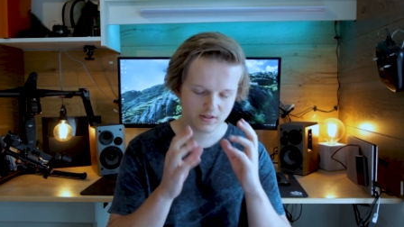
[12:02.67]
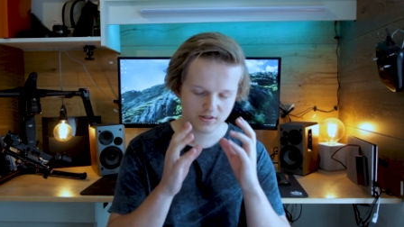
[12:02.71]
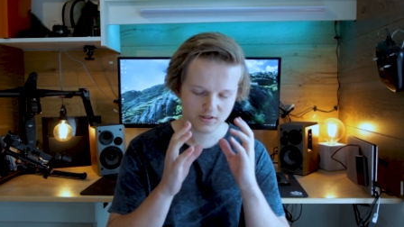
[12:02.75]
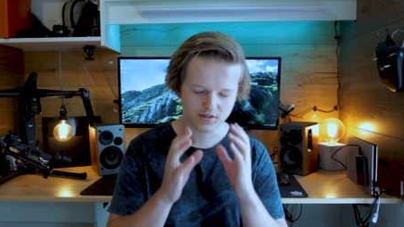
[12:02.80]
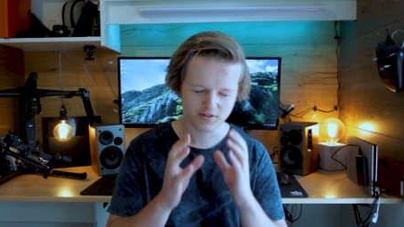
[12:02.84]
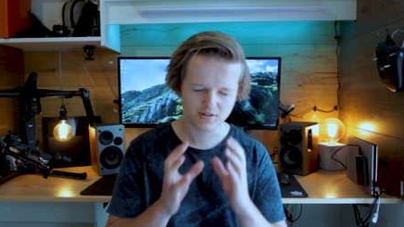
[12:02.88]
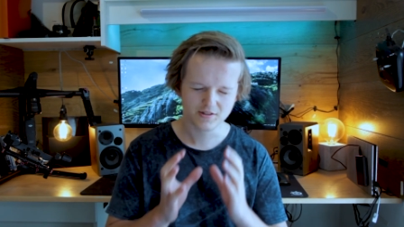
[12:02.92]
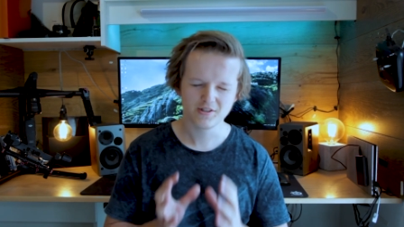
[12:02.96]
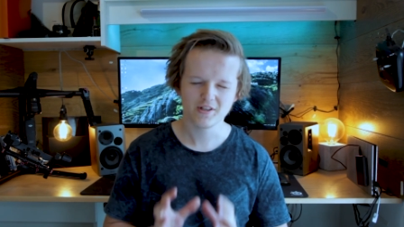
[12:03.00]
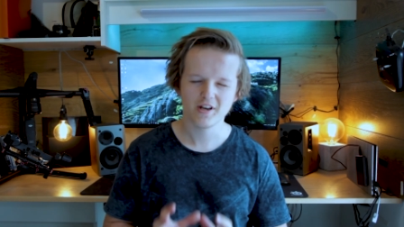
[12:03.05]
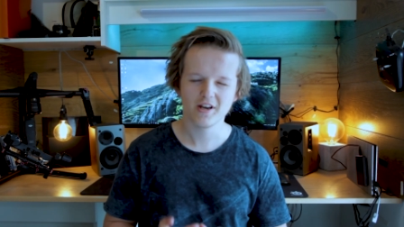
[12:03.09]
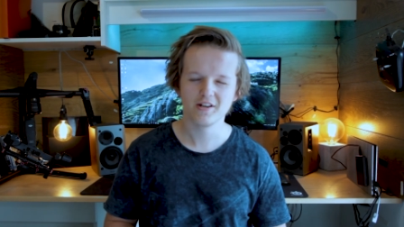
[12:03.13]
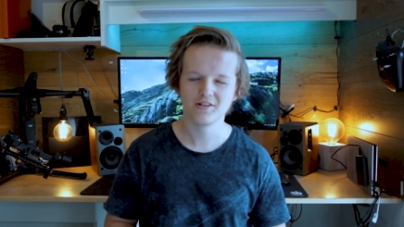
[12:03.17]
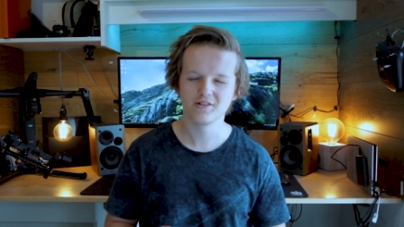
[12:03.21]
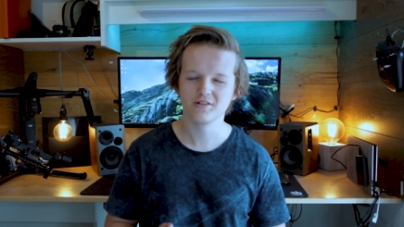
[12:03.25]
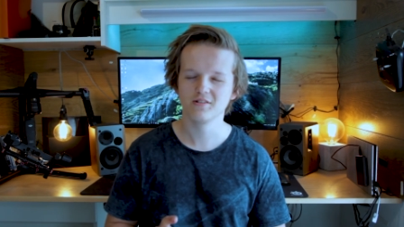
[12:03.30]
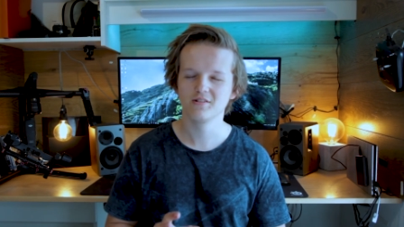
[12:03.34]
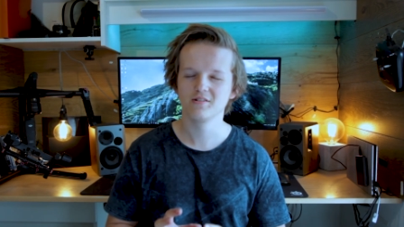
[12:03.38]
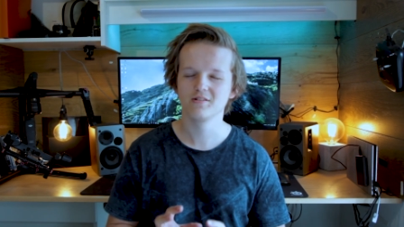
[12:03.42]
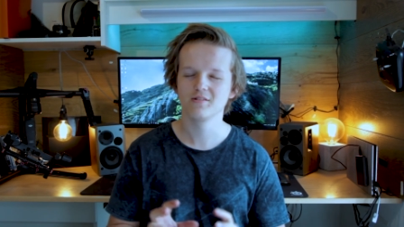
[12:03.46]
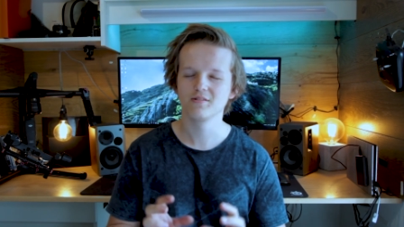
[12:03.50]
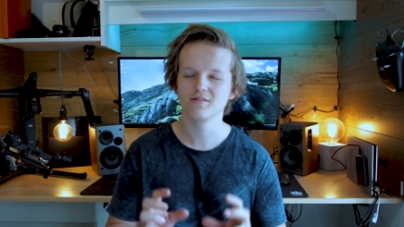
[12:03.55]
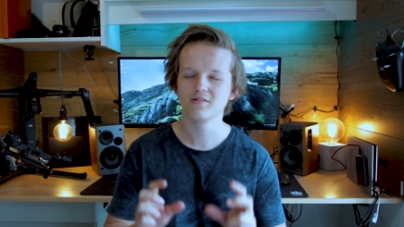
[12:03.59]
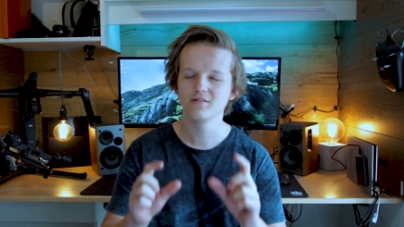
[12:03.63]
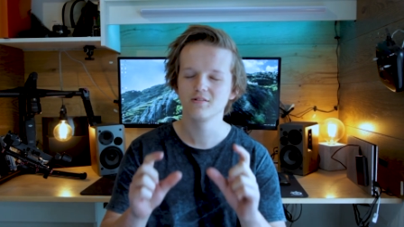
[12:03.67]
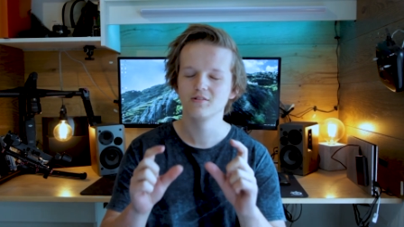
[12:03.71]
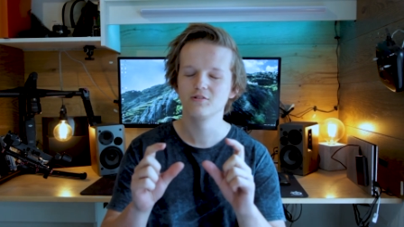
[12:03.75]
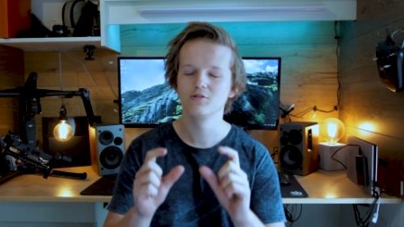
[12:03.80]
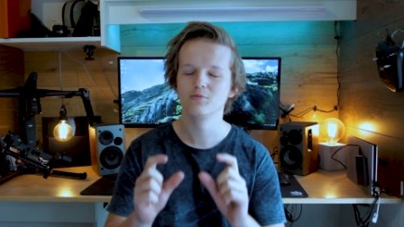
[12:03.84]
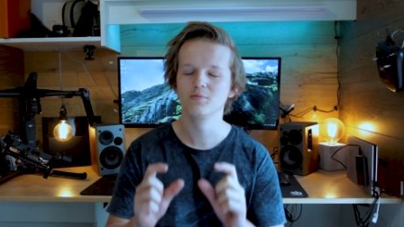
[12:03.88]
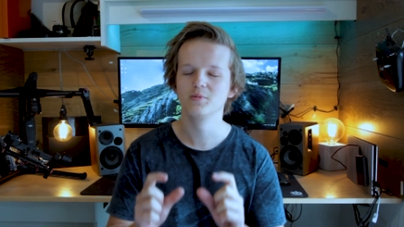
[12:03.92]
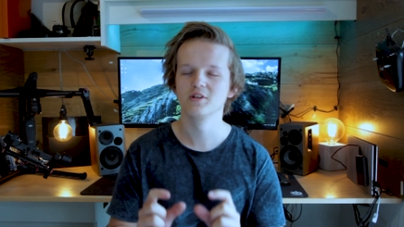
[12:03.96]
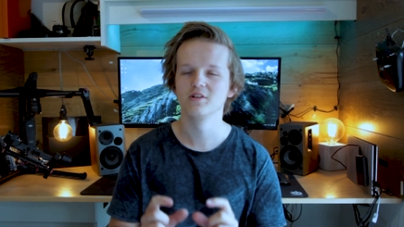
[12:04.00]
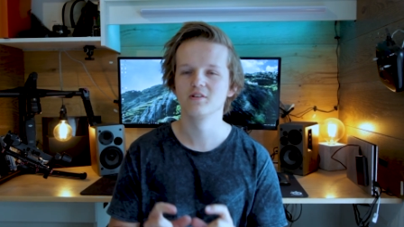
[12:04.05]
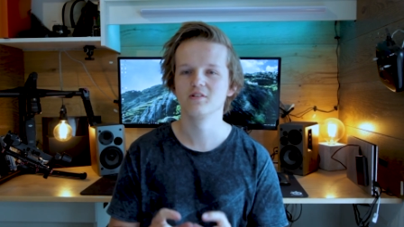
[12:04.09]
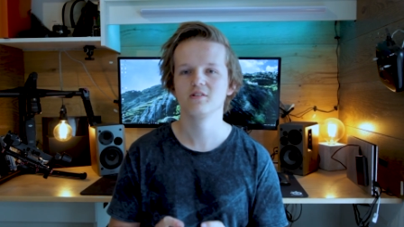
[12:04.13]
just change it a
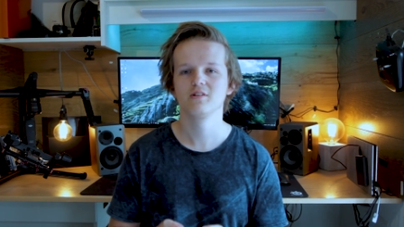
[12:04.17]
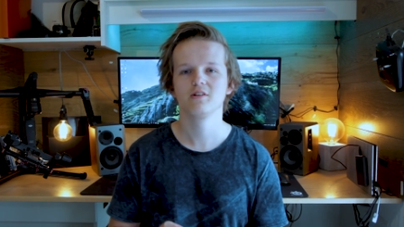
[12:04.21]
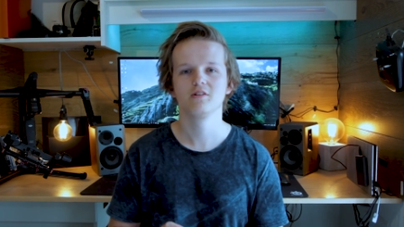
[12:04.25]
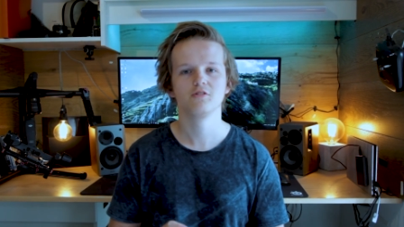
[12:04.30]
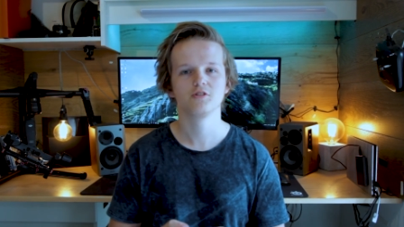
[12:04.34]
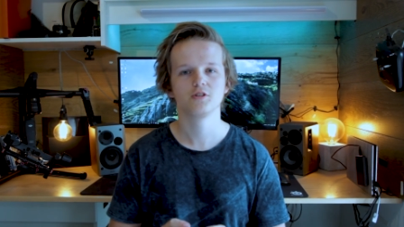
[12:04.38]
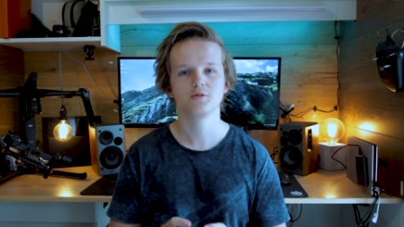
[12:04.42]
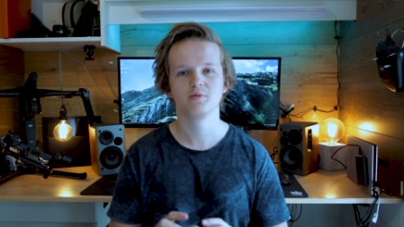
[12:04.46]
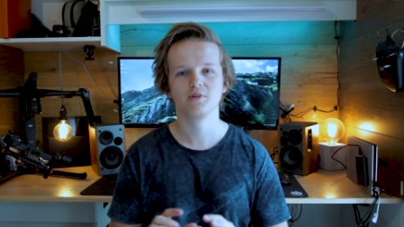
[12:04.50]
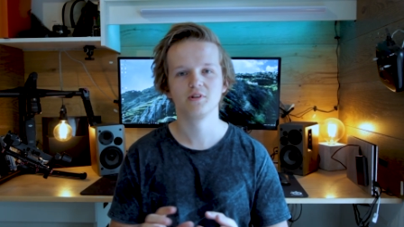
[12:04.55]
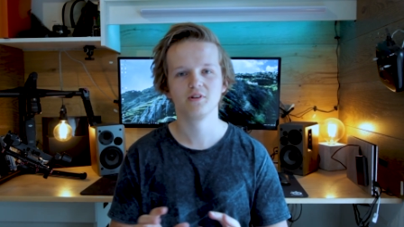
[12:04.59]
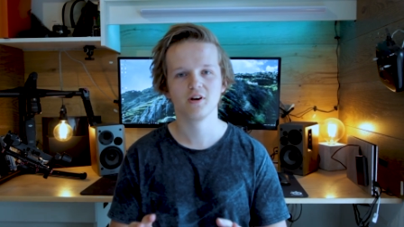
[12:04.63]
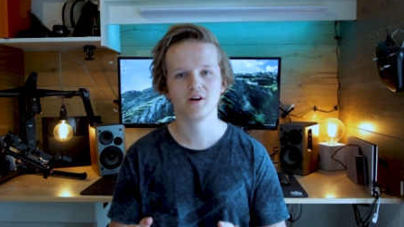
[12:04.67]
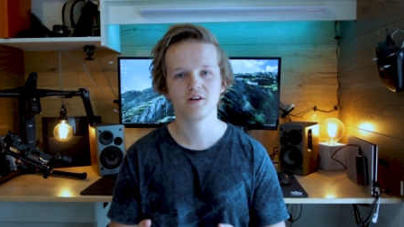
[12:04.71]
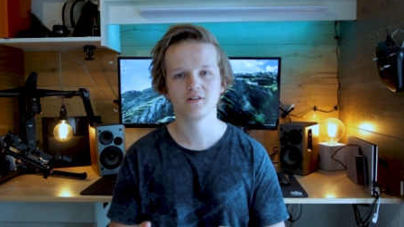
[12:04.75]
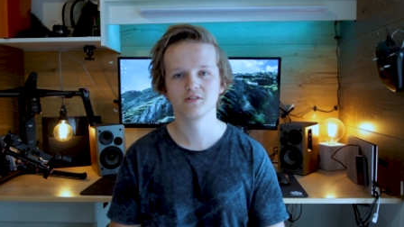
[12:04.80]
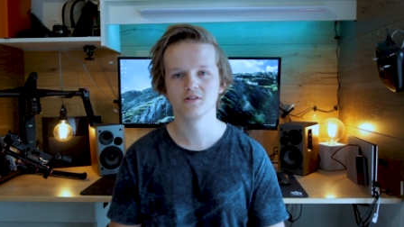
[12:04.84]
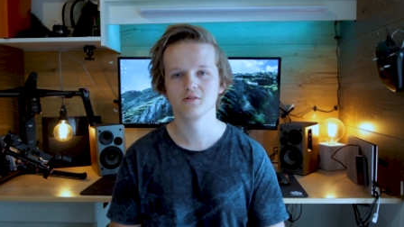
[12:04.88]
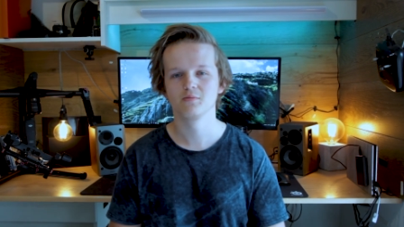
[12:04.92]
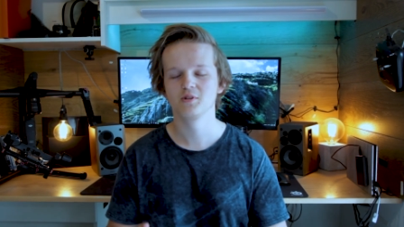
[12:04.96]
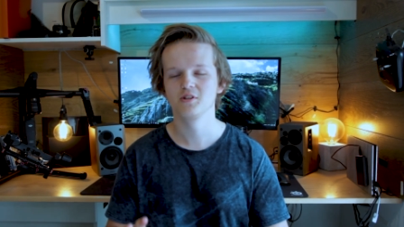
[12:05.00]
little bit and just be nice nicer,